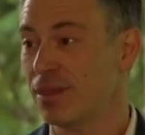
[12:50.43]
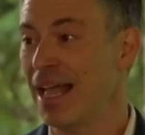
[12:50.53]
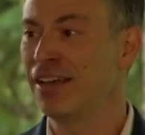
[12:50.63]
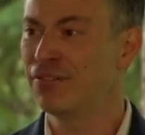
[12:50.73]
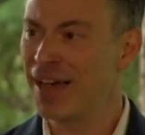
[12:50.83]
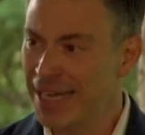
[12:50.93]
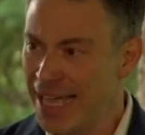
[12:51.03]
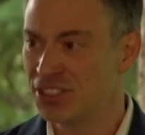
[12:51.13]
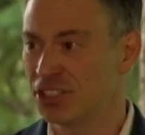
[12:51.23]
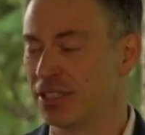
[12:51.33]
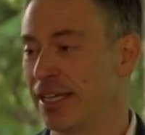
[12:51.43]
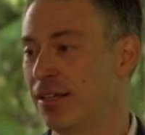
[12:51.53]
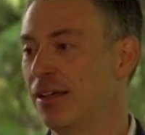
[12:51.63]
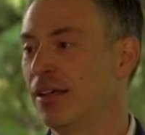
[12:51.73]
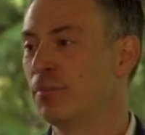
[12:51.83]
and financially
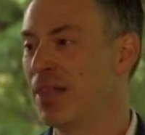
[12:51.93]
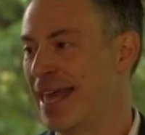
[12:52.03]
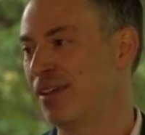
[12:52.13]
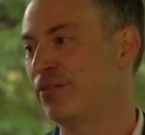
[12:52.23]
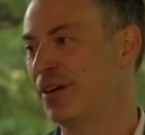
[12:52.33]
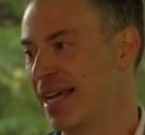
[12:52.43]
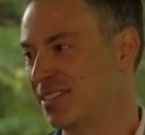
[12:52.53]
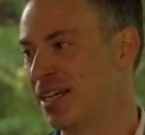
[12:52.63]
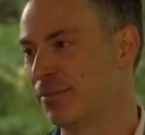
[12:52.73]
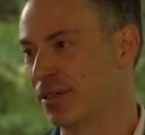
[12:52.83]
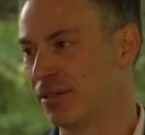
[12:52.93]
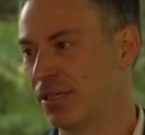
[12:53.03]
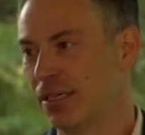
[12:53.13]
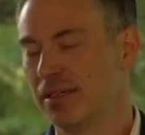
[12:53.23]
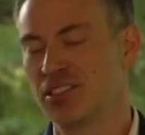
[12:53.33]
planning for next summer.
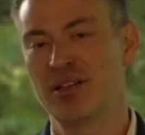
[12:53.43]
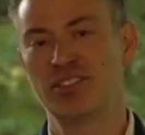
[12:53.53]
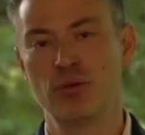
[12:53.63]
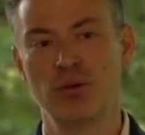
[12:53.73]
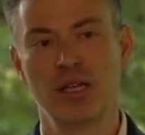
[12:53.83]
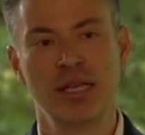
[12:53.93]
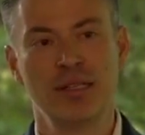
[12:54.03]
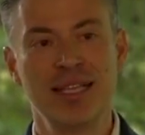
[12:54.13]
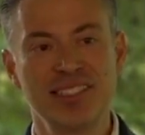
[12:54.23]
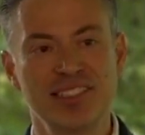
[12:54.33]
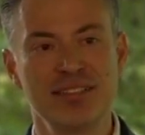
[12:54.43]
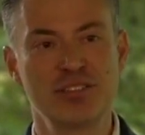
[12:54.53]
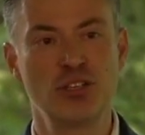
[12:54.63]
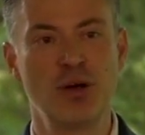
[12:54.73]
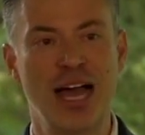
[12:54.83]
So as you listen
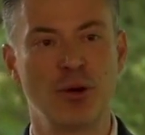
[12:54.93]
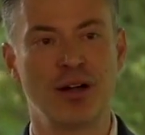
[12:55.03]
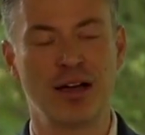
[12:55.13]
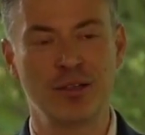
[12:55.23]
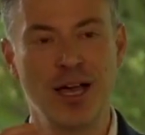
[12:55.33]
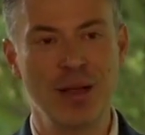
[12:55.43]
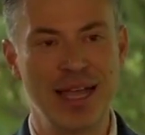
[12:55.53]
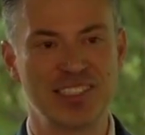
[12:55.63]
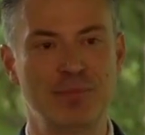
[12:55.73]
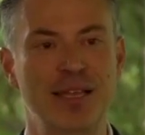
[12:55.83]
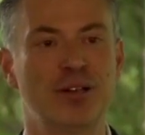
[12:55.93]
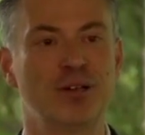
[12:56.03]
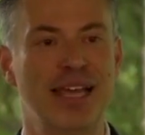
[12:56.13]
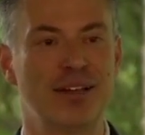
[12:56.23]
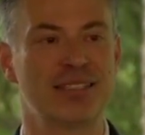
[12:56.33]
to our alumni speaker
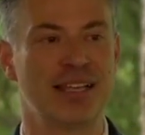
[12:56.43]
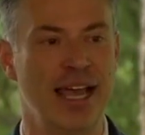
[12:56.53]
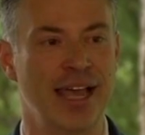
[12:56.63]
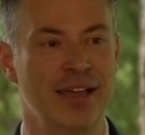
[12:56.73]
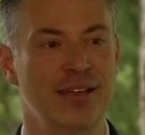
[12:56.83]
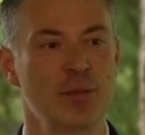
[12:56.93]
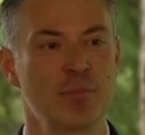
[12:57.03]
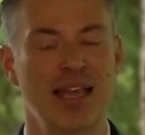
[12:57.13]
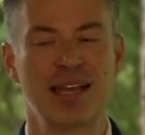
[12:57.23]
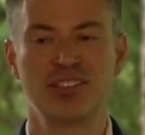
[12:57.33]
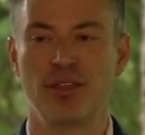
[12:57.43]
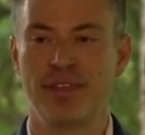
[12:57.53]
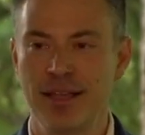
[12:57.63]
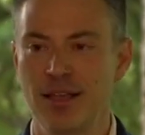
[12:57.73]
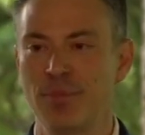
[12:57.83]
later today, and as you
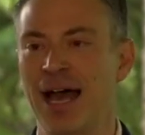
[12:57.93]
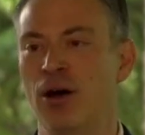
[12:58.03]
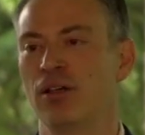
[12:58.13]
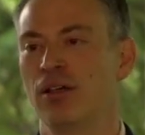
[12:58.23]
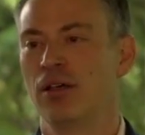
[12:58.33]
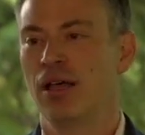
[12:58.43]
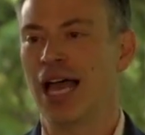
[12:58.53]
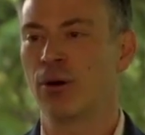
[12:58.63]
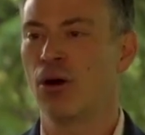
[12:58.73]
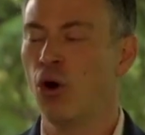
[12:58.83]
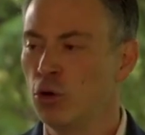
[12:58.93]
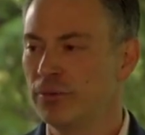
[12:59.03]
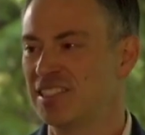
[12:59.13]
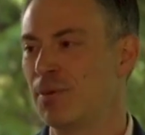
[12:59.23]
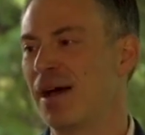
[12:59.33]
think about our own
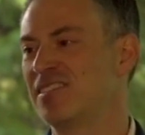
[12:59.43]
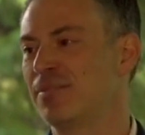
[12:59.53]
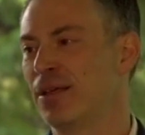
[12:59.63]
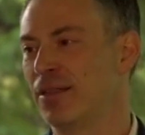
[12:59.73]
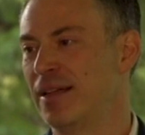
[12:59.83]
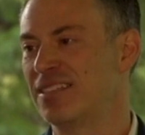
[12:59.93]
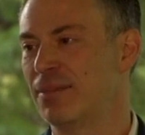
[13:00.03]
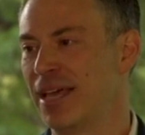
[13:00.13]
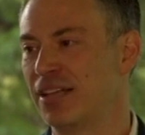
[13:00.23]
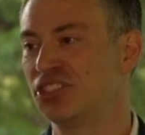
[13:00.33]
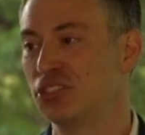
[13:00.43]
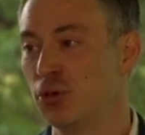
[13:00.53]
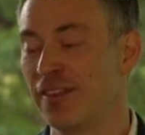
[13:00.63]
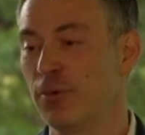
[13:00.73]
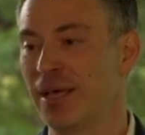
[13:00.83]
responsibility to make
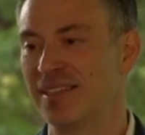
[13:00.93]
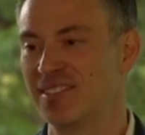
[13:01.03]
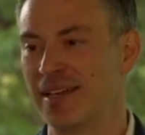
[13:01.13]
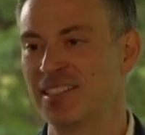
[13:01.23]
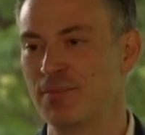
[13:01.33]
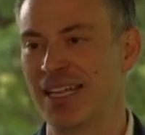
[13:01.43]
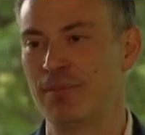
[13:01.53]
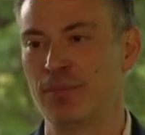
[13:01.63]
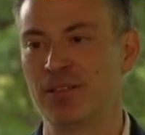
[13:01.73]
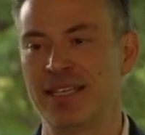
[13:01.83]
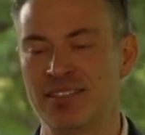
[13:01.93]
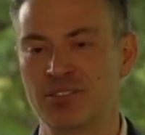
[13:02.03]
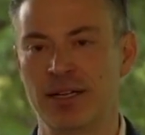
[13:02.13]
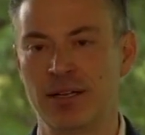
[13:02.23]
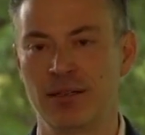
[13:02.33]
sure that we can send as many people to
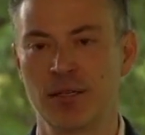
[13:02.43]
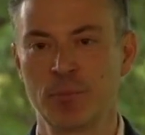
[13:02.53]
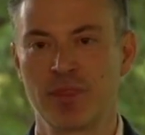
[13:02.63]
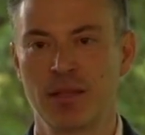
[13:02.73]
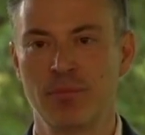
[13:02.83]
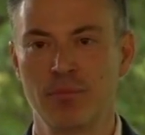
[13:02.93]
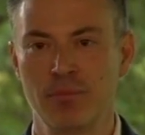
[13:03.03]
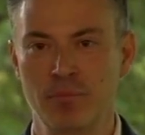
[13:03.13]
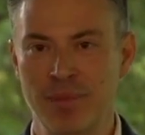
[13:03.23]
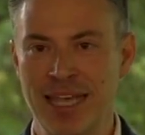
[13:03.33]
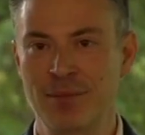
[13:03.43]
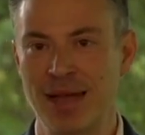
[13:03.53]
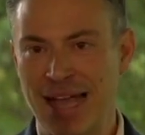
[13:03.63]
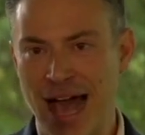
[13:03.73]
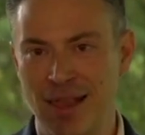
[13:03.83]
Israel, me and my
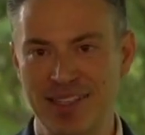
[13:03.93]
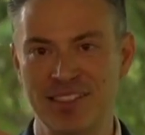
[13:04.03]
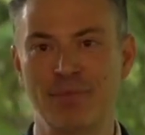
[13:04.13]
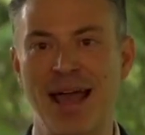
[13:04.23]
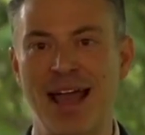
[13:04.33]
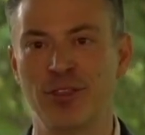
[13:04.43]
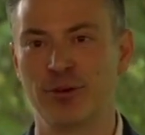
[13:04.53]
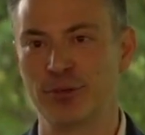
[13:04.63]
colleagues in the back of the